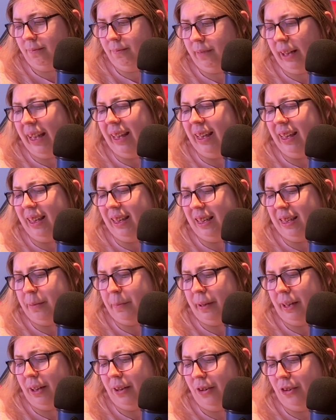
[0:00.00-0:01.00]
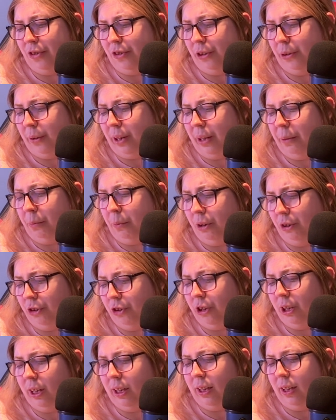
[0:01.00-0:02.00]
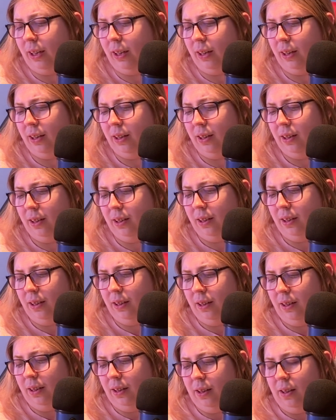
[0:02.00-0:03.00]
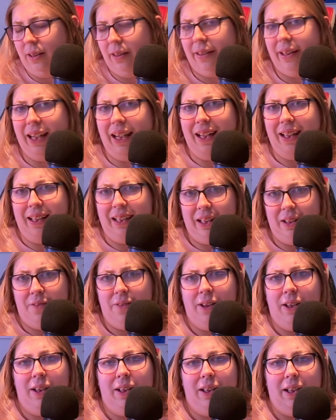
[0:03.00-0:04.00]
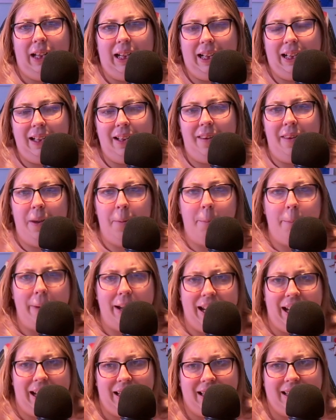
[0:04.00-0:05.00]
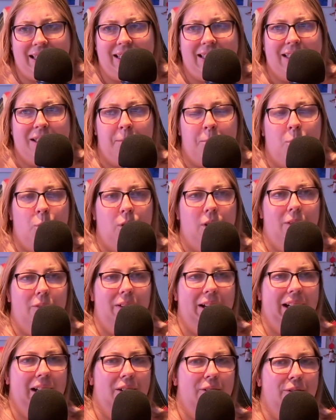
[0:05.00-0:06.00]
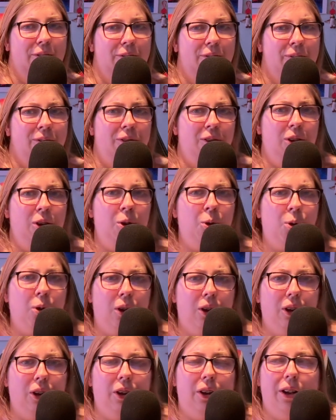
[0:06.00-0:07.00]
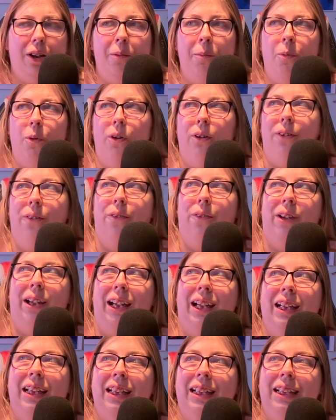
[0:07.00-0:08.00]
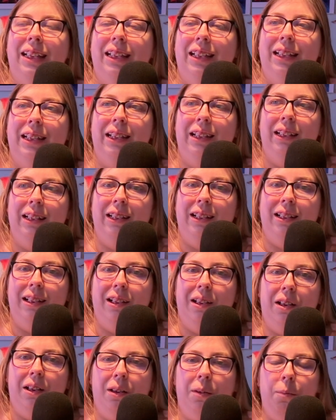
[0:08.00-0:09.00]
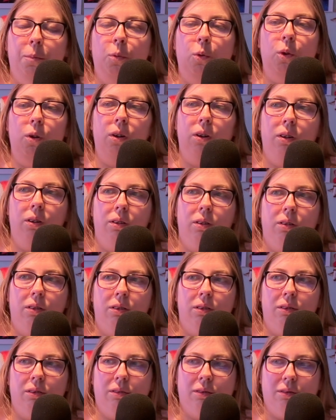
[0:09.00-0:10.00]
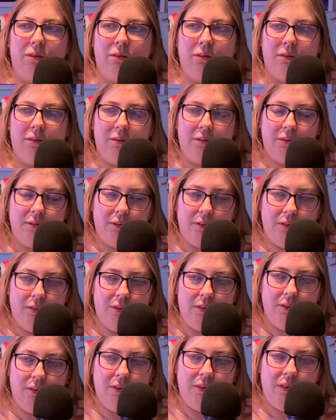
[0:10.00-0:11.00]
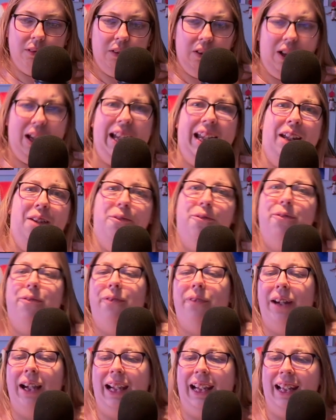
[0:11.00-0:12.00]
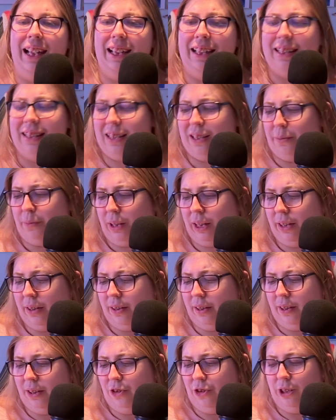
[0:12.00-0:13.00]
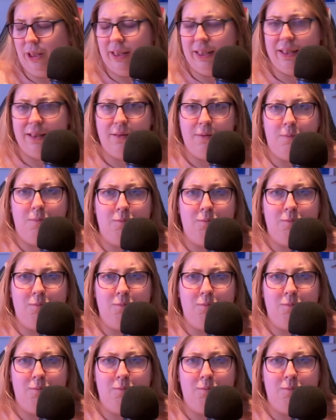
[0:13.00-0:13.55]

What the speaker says: I think that's my issue. I wish that they had given like the base more of like a floor look, more of like more life, I guess, rather than just